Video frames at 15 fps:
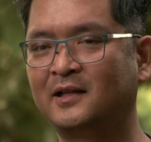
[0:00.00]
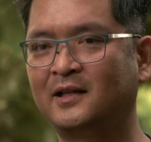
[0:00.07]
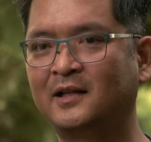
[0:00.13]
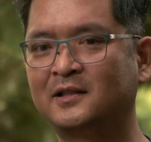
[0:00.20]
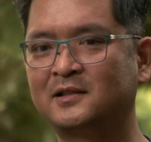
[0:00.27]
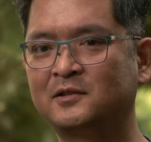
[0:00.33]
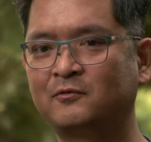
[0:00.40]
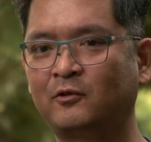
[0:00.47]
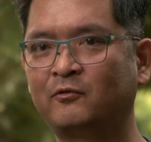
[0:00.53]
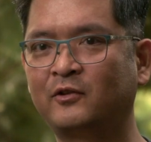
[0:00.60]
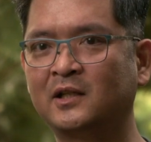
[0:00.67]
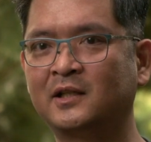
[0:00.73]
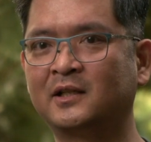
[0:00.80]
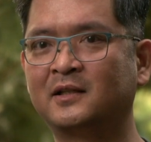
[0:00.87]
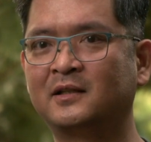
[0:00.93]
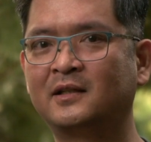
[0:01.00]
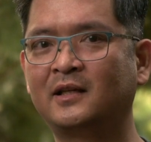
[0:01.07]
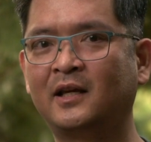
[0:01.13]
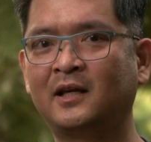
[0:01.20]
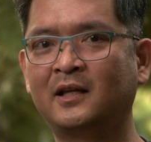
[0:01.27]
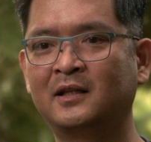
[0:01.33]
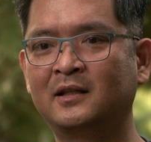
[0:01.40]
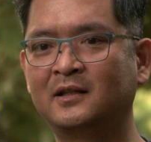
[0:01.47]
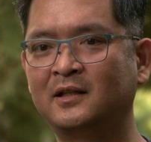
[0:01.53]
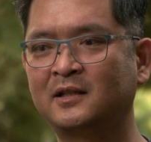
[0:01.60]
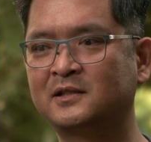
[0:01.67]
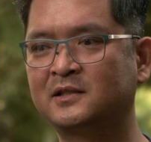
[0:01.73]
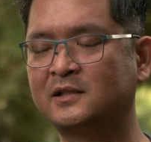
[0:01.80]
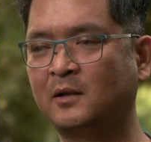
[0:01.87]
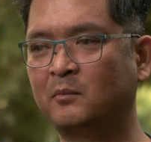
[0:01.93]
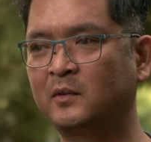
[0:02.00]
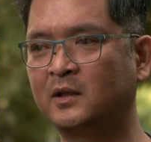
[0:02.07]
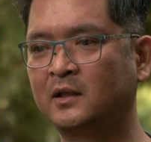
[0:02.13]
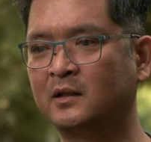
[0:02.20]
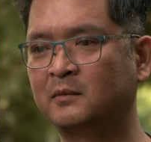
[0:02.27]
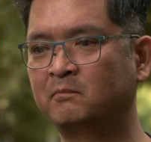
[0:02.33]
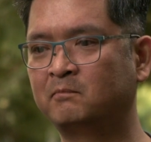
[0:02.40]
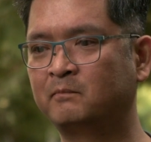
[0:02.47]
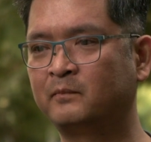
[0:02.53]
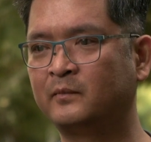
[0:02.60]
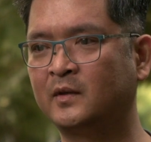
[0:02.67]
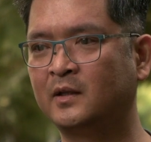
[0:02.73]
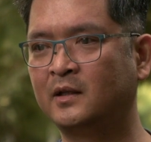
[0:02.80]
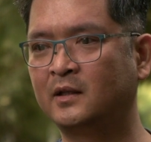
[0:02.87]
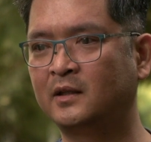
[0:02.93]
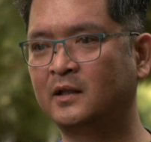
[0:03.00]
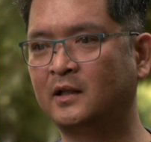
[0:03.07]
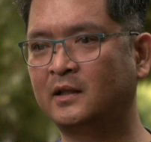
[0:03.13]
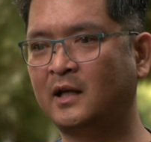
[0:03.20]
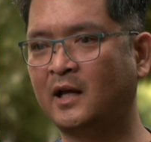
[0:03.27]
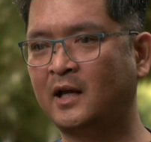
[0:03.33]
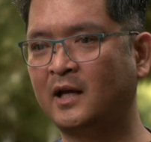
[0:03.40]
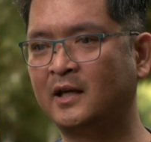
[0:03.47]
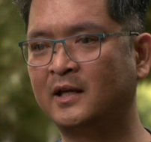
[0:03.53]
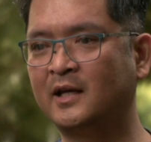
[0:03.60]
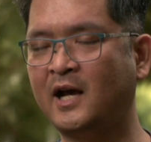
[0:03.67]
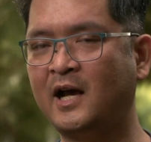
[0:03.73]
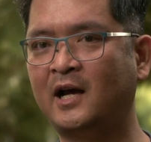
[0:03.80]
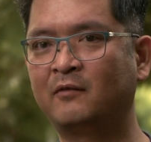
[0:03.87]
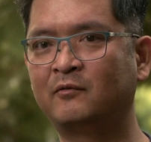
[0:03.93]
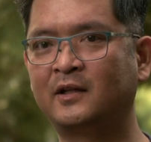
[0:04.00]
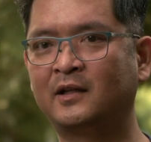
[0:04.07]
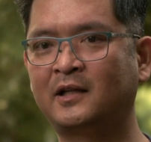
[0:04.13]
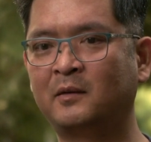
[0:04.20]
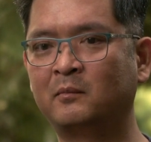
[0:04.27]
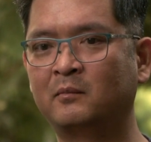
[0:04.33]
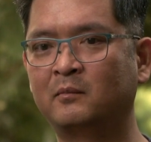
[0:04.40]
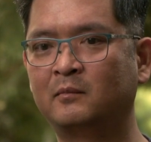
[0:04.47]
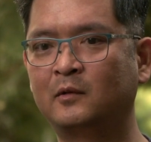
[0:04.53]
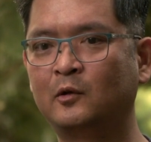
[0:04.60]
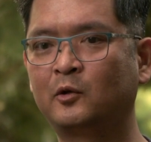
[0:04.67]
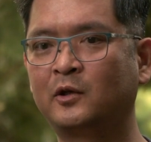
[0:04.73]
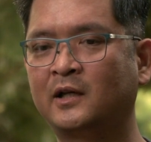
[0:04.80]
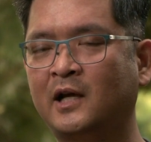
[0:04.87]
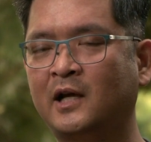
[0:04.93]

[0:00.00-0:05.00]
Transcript: It's fulfilling, and it's something that I have, that I'm looking